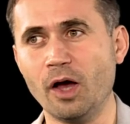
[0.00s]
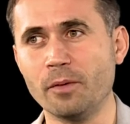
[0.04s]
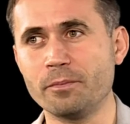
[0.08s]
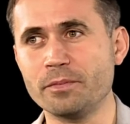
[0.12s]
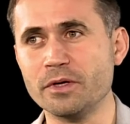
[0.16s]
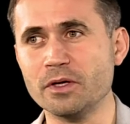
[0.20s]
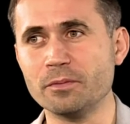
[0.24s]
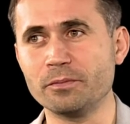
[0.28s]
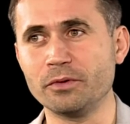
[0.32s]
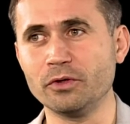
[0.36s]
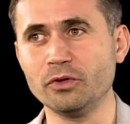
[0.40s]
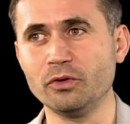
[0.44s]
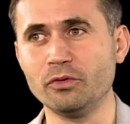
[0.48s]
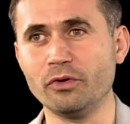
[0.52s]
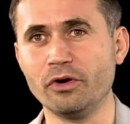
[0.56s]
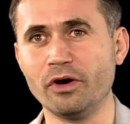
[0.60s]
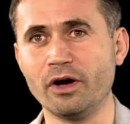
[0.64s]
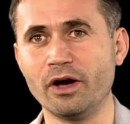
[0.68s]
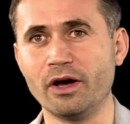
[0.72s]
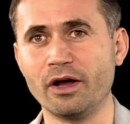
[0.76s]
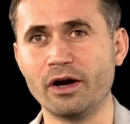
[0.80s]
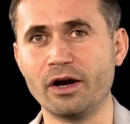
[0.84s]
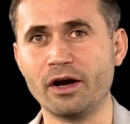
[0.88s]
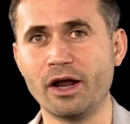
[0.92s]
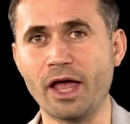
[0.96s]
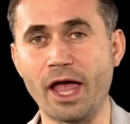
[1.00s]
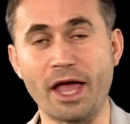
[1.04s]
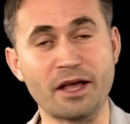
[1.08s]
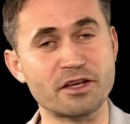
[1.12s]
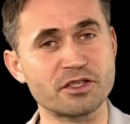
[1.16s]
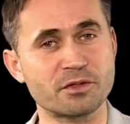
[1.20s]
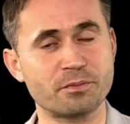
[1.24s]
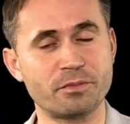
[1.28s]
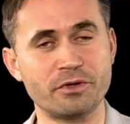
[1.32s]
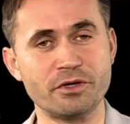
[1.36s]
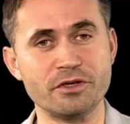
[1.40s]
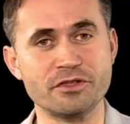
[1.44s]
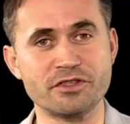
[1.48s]
people who are
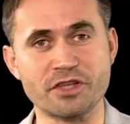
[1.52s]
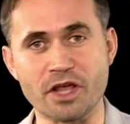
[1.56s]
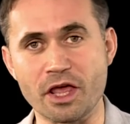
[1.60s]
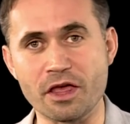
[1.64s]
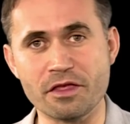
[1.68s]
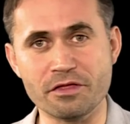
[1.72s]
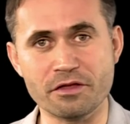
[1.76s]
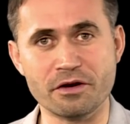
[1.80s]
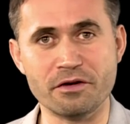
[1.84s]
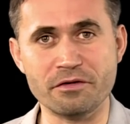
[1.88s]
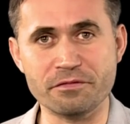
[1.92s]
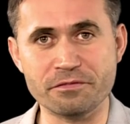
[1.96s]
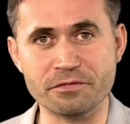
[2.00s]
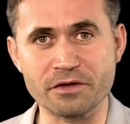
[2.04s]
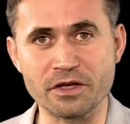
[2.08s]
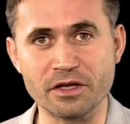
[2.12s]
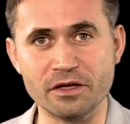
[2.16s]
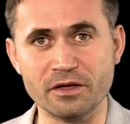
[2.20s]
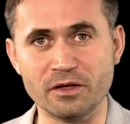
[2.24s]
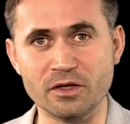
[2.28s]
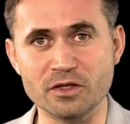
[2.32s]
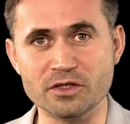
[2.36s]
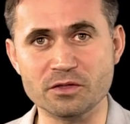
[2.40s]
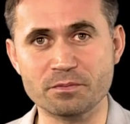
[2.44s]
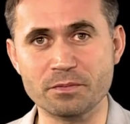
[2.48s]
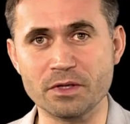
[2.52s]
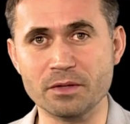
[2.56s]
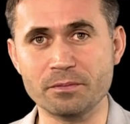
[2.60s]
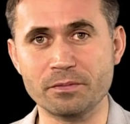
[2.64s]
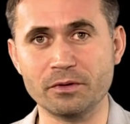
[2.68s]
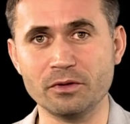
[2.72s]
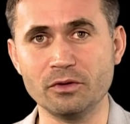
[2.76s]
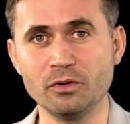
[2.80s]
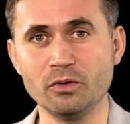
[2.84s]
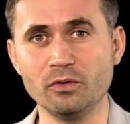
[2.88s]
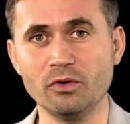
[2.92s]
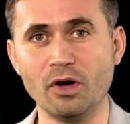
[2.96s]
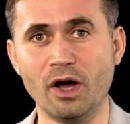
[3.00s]
experts in their fields,
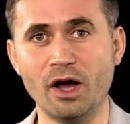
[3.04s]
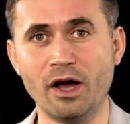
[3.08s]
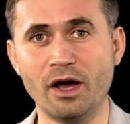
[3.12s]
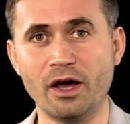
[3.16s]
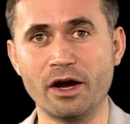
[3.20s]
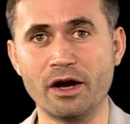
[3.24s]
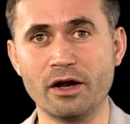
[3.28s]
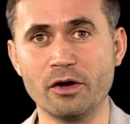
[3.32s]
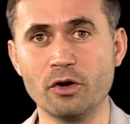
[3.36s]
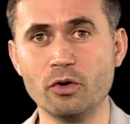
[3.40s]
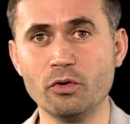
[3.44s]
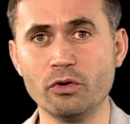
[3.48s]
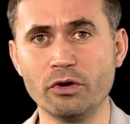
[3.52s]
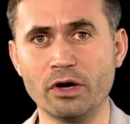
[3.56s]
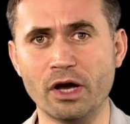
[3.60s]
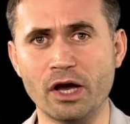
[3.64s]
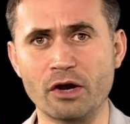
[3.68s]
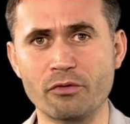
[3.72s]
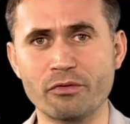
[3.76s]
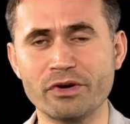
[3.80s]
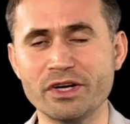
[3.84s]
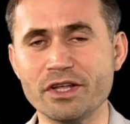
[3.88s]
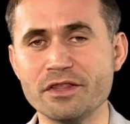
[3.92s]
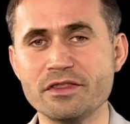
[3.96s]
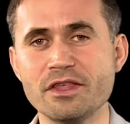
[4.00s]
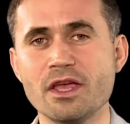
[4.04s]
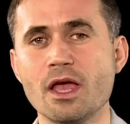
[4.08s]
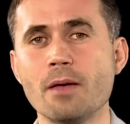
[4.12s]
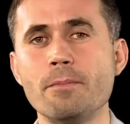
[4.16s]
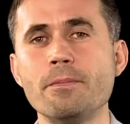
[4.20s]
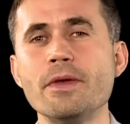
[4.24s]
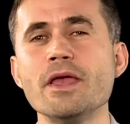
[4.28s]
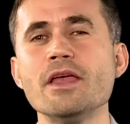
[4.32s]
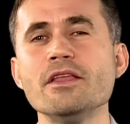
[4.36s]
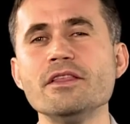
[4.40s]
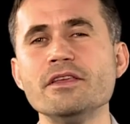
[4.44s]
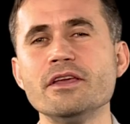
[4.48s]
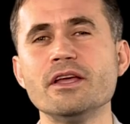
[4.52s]
people who are really the
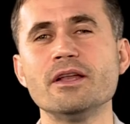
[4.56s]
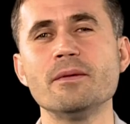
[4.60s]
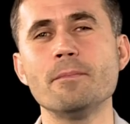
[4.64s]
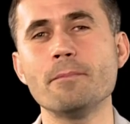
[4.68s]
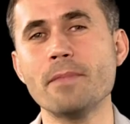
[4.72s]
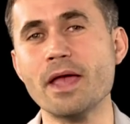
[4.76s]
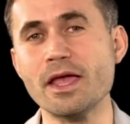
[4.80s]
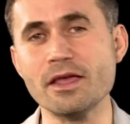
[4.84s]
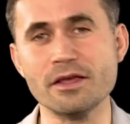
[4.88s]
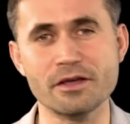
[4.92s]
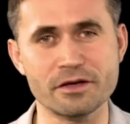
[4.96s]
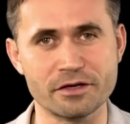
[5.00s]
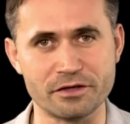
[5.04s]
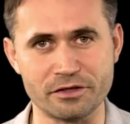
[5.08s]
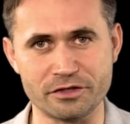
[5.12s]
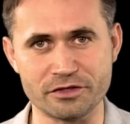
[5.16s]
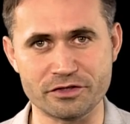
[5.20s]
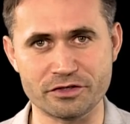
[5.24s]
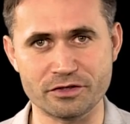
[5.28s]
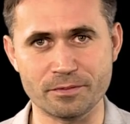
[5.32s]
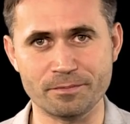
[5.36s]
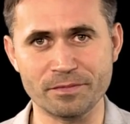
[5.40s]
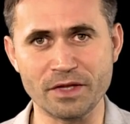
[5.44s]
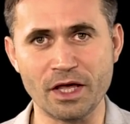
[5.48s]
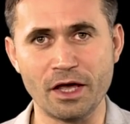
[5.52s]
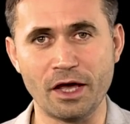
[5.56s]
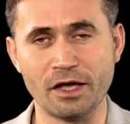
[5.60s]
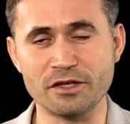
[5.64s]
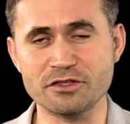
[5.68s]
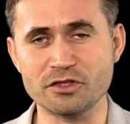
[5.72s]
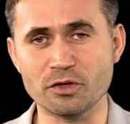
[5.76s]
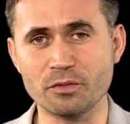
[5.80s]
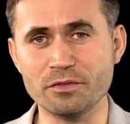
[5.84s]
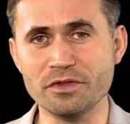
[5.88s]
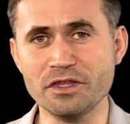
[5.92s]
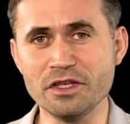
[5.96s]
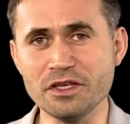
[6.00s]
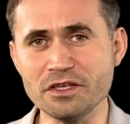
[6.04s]
opinion makers. And
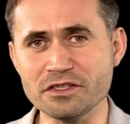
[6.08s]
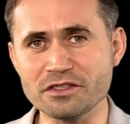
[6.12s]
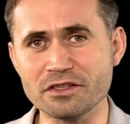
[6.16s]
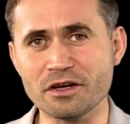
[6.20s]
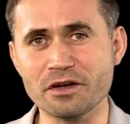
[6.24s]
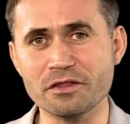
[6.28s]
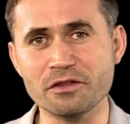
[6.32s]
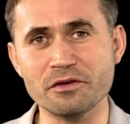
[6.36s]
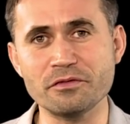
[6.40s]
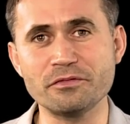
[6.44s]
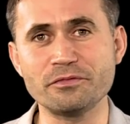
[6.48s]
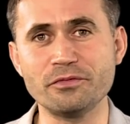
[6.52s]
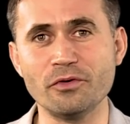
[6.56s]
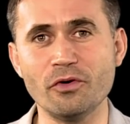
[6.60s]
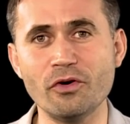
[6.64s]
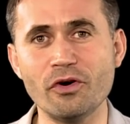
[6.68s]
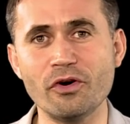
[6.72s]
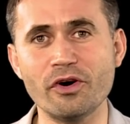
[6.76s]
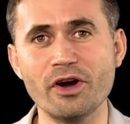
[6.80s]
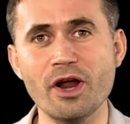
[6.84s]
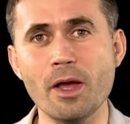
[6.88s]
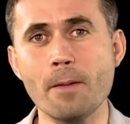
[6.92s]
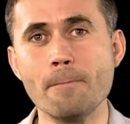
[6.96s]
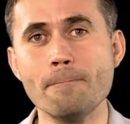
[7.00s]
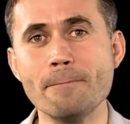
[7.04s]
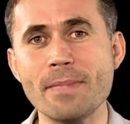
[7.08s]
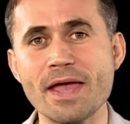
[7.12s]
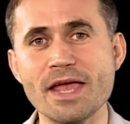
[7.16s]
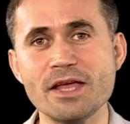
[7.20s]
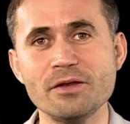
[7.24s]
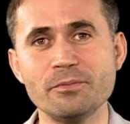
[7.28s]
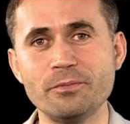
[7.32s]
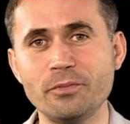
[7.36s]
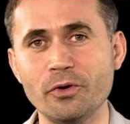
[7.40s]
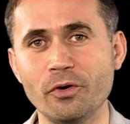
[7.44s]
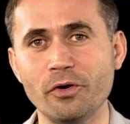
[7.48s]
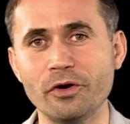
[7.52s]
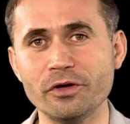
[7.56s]
so these are the 4
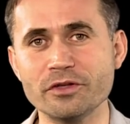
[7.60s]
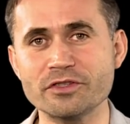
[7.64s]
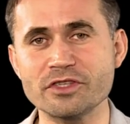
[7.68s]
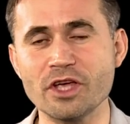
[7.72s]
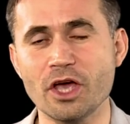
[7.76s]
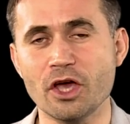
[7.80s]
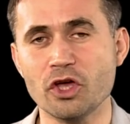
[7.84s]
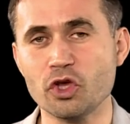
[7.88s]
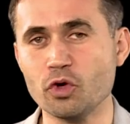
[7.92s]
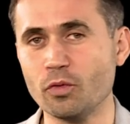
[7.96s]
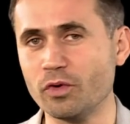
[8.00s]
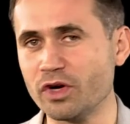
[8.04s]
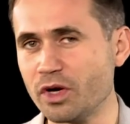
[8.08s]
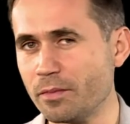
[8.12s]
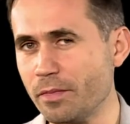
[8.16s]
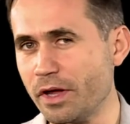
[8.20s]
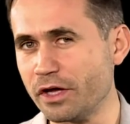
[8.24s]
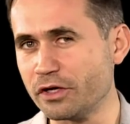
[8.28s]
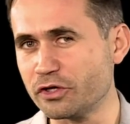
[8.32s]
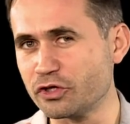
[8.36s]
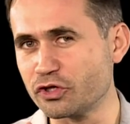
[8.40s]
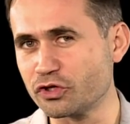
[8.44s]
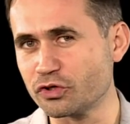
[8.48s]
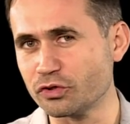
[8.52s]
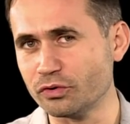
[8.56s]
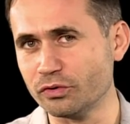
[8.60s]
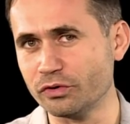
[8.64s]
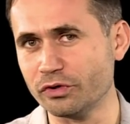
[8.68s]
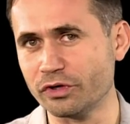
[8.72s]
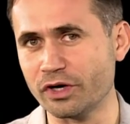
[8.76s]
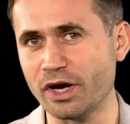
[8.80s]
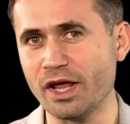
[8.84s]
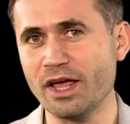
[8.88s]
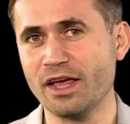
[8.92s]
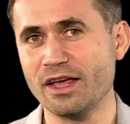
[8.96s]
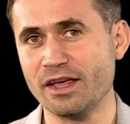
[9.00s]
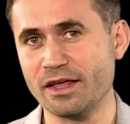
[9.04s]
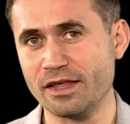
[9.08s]
main points you want to make
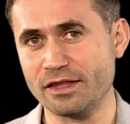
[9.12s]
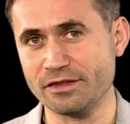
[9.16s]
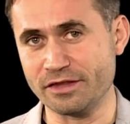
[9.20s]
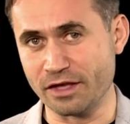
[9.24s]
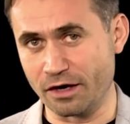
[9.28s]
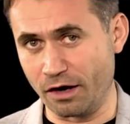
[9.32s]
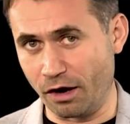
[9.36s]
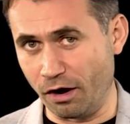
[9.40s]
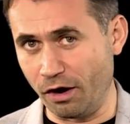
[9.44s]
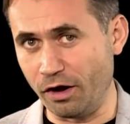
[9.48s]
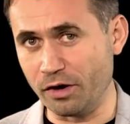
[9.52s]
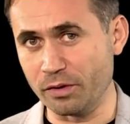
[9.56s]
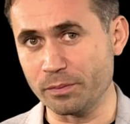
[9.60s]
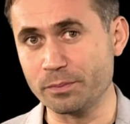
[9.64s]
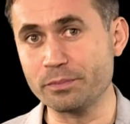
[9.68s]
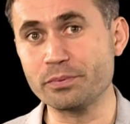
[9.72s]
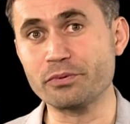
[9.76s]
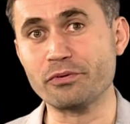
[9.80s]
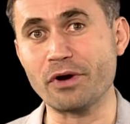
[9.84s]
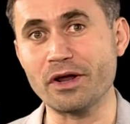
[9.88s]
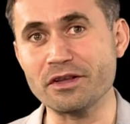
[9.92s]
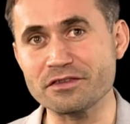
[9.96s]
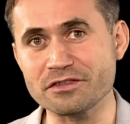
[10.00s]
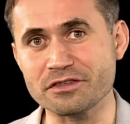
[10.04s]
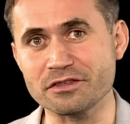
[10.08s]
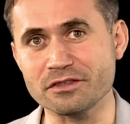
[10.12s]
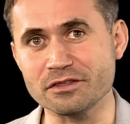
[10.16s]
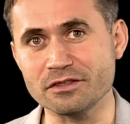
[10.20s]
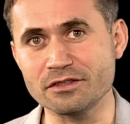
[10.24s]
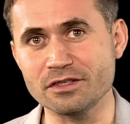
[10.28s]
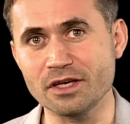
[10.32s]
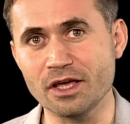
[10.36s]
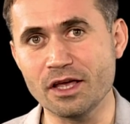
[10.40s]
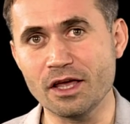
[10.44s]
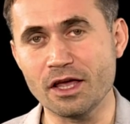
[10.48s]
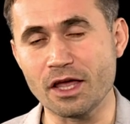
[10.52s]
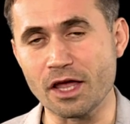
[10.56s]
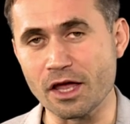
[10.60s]
sure that are present
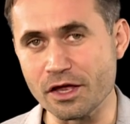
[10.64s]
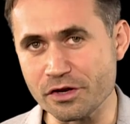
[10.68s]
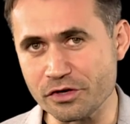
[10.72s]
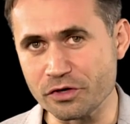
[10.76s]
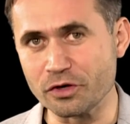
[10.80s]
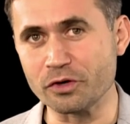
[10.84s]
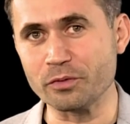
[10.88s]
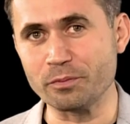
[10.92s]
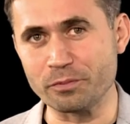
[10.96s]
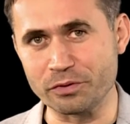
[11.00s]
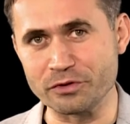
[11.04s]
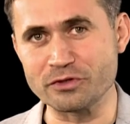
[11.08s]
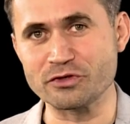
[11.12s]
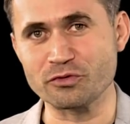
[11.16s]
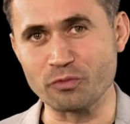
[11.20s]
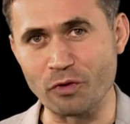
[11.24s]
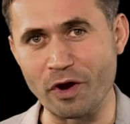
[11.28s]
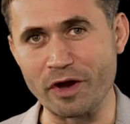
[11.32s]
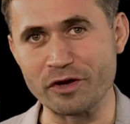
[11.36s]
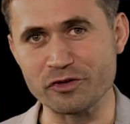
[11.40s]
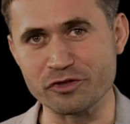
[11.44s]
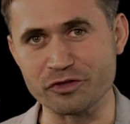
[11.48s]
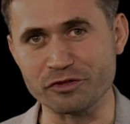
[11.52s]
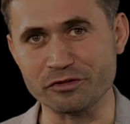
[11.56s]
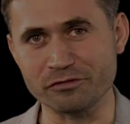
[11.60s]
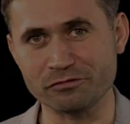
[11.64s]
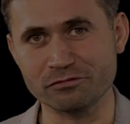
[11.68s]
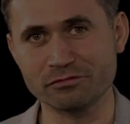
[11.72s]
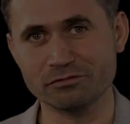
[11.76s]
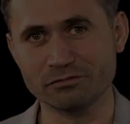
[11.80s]
in your persuasion.